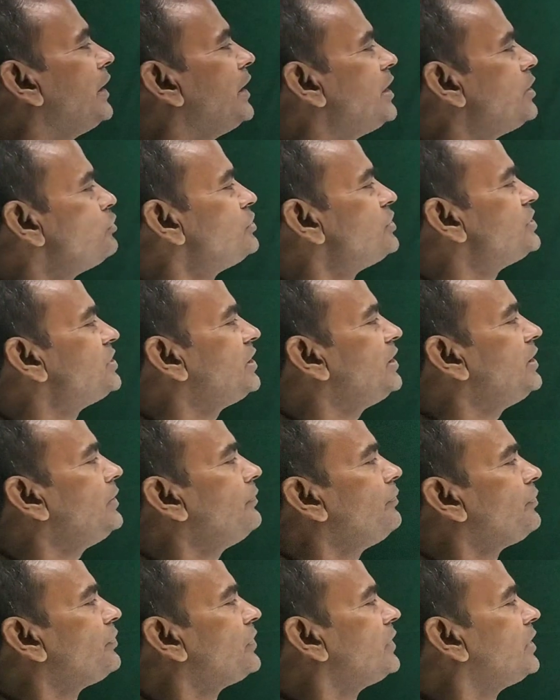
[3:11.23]
You
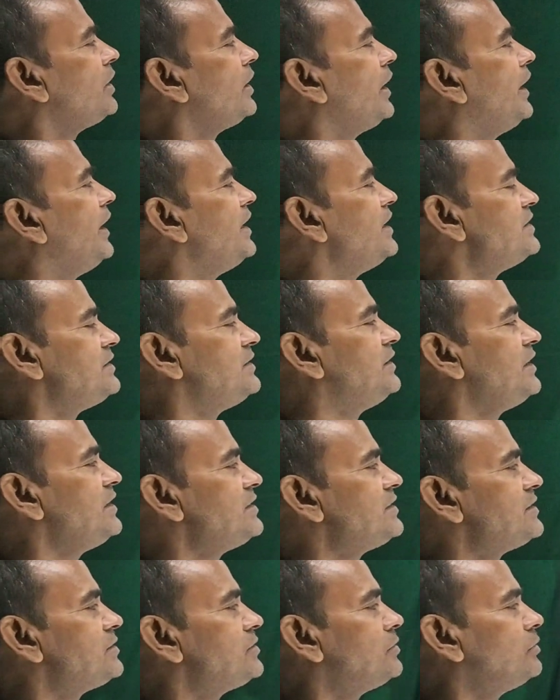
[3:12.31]
see, is
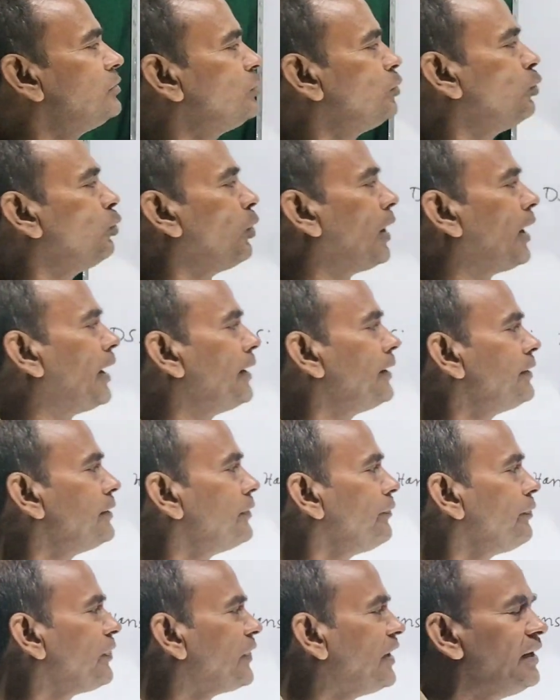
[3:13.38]
this word
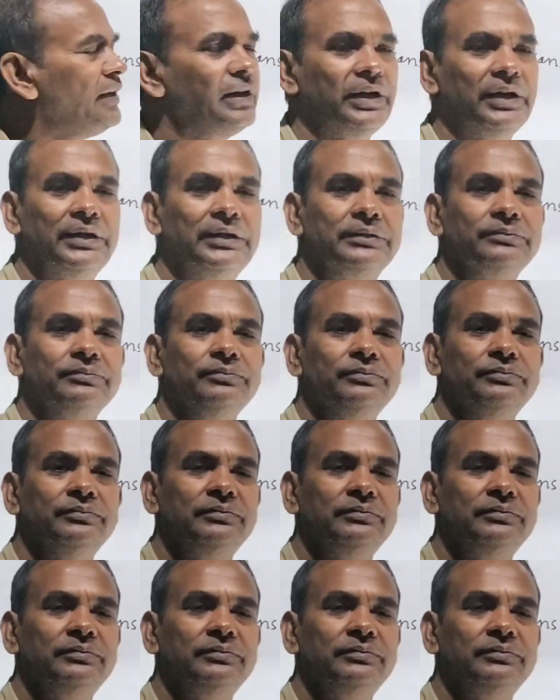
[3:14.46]
here